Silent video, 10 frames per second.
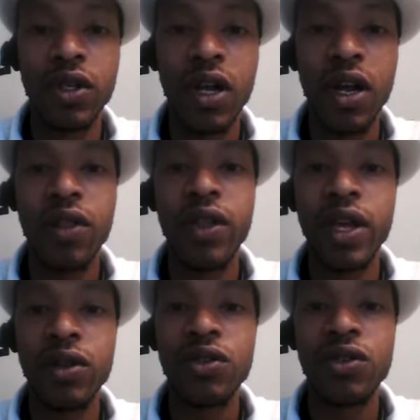to call
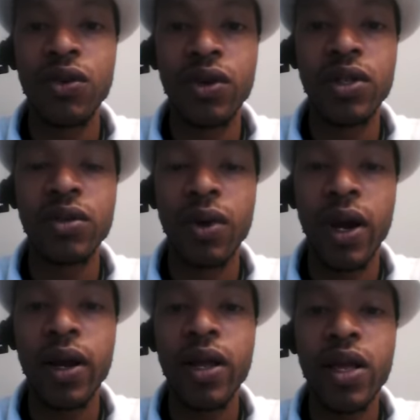that source,
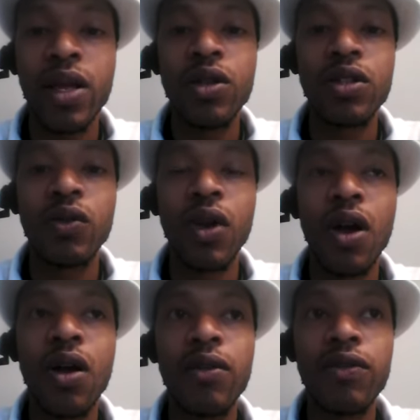right? So we
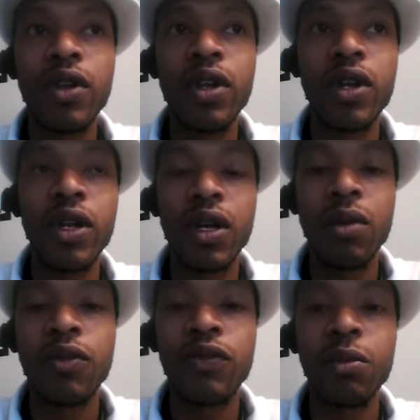all feeding and
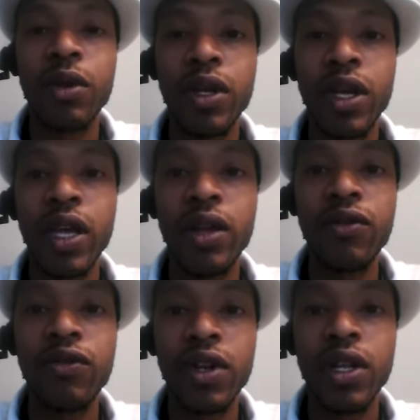coming from an
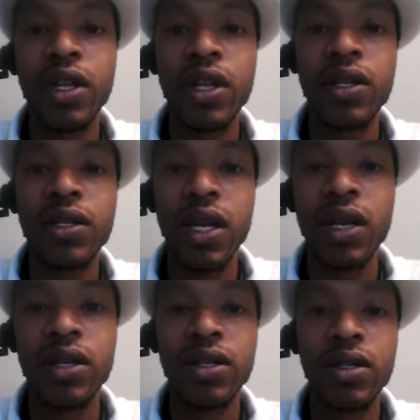infinite
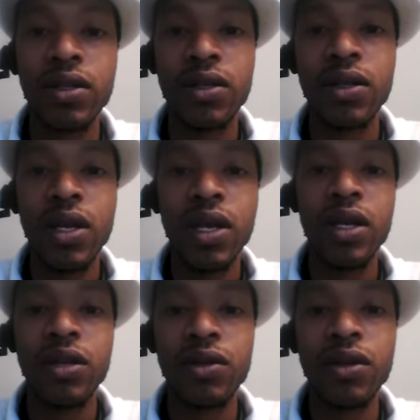intelligence.
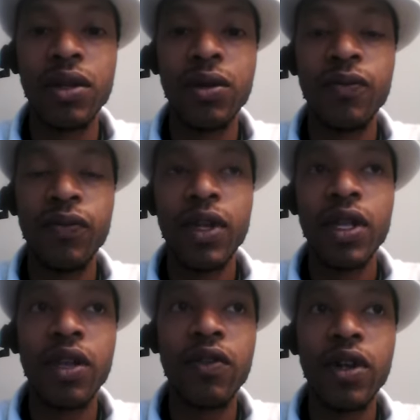You see,
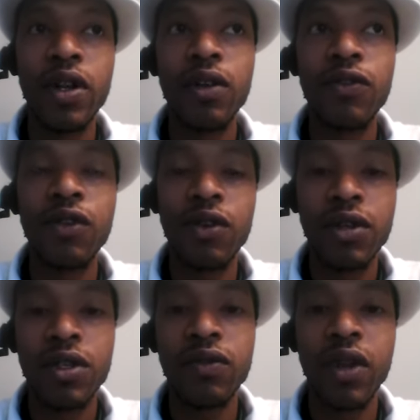even the
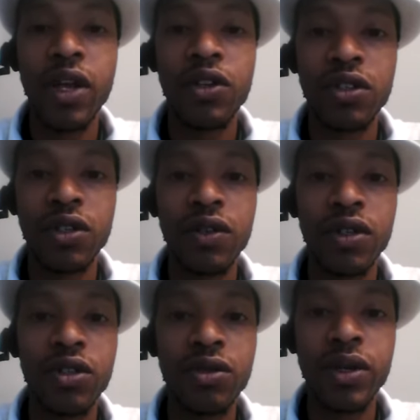forces of nature,
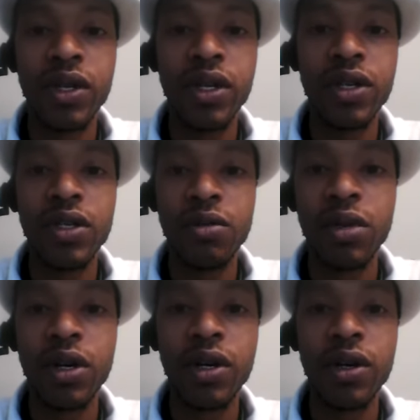the trees, the
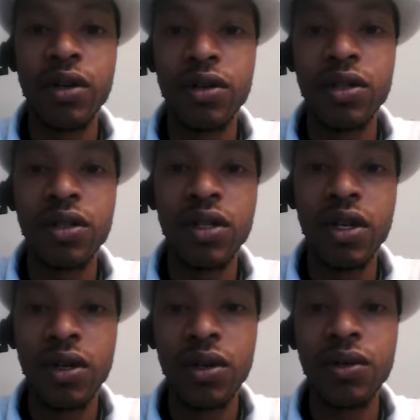birds, the
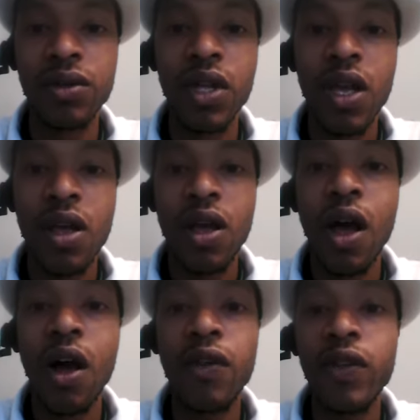stones,
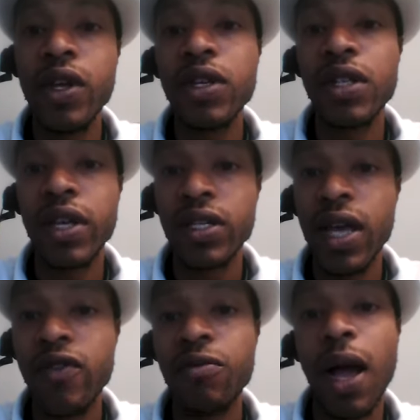all these things
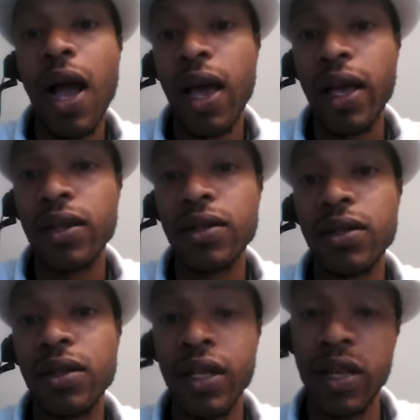have
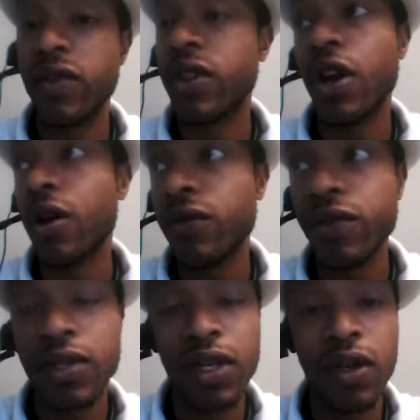minds. Even the earth
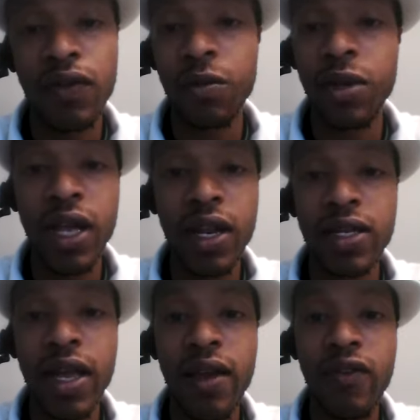itself, the
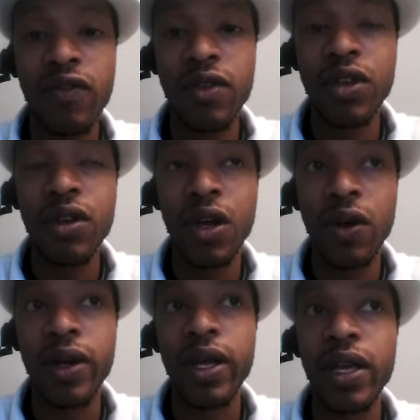planets have, you
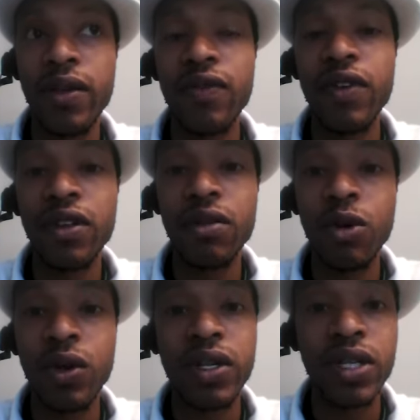know,
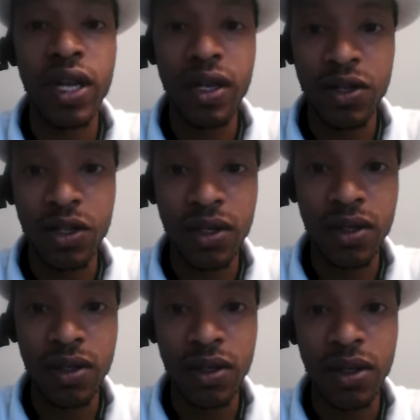invisible
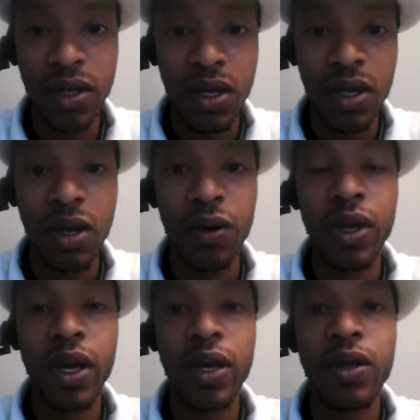intelligence.
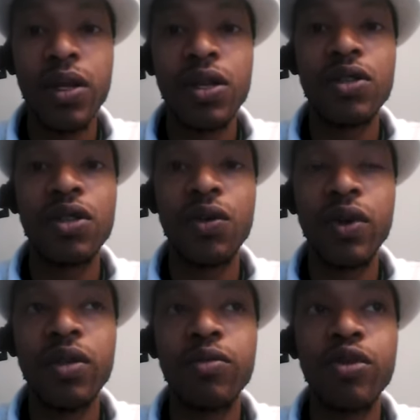Okay, so
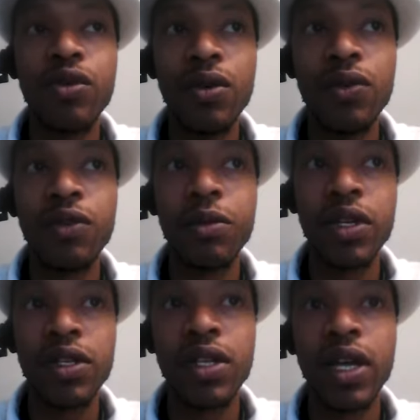we can pull from
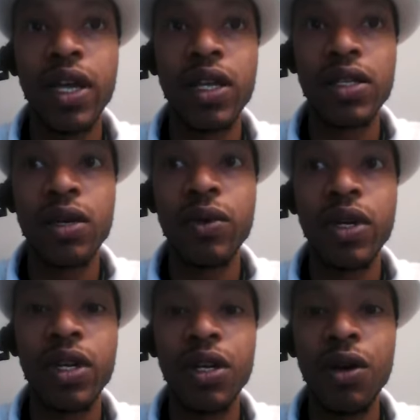these things and we
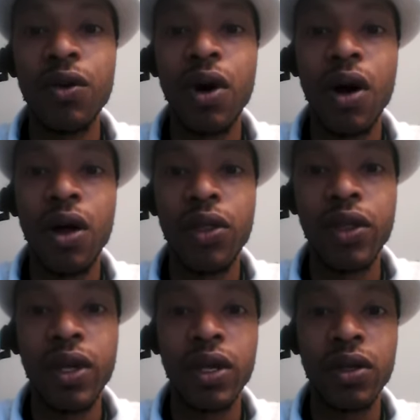can know all
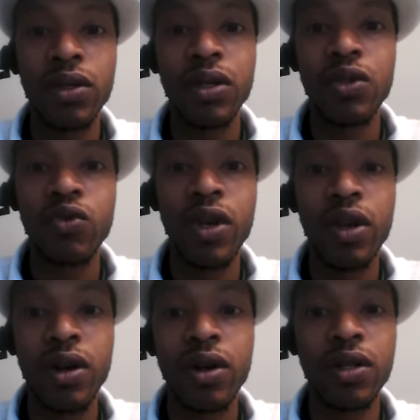things because we
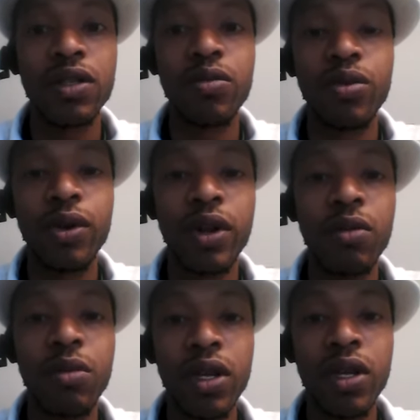are the
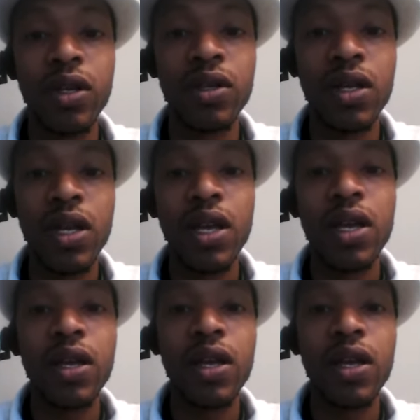supreme beings